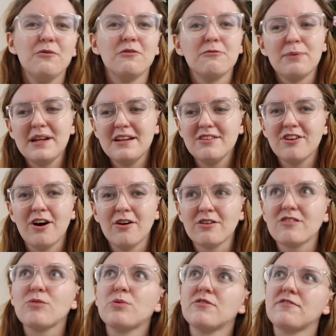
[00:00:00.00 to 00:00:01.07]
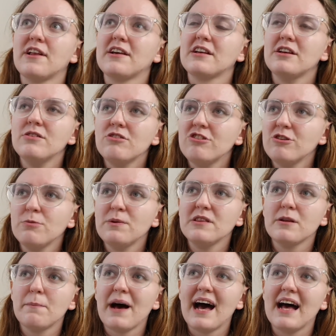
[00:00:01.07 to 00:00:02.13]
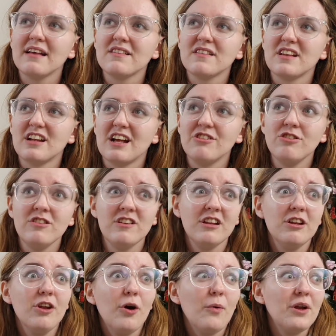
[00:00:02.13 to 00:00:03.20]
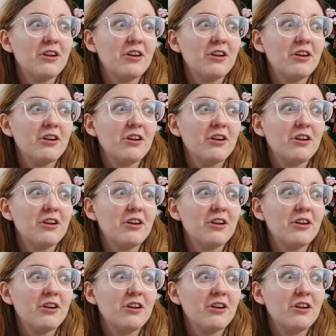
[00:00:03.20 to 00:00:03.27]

we've been in talks with like YouTube in the past, and I just didn't know what